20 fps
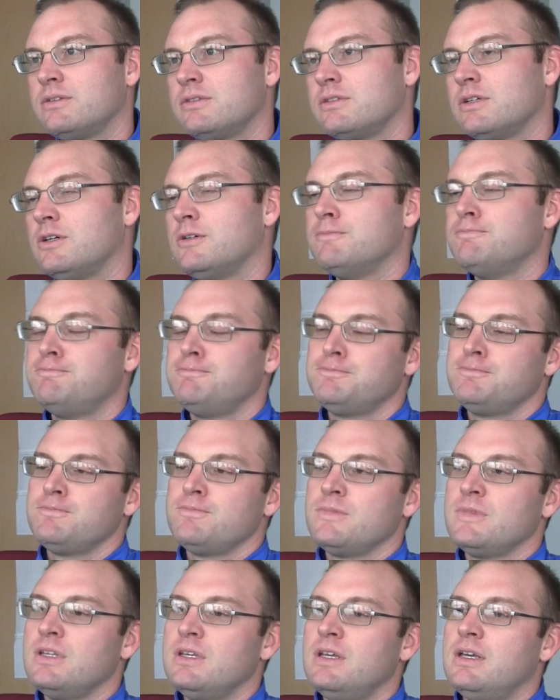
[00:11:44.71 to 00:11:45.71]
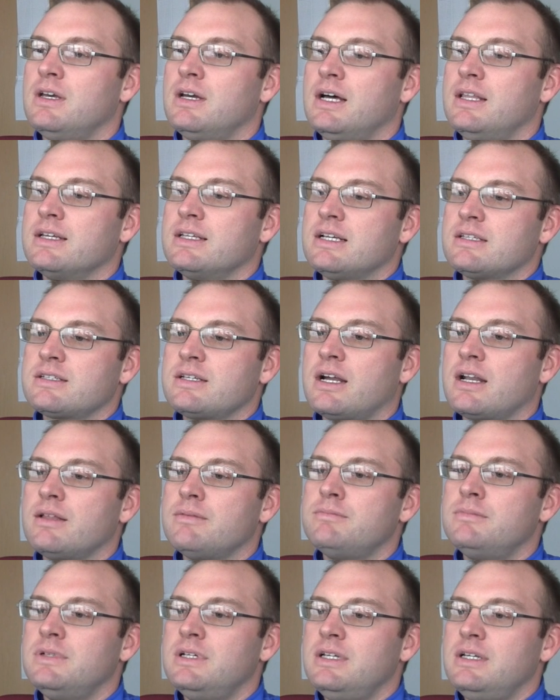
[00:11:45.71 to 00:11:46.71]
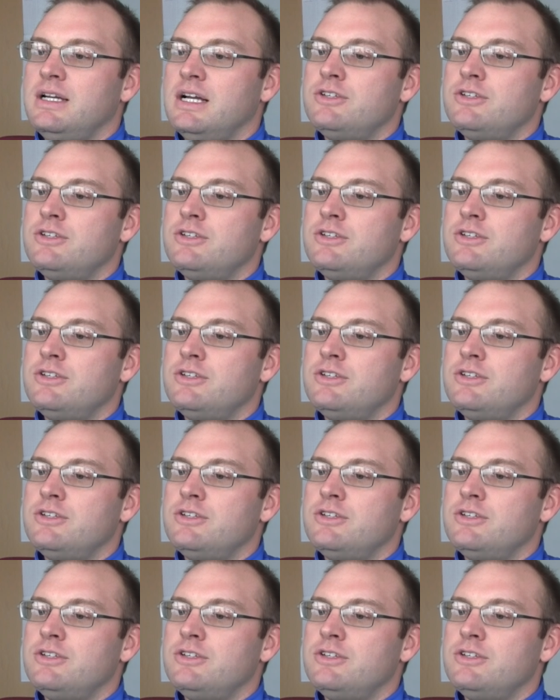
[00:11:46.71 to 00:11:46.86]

So I think that's kind of,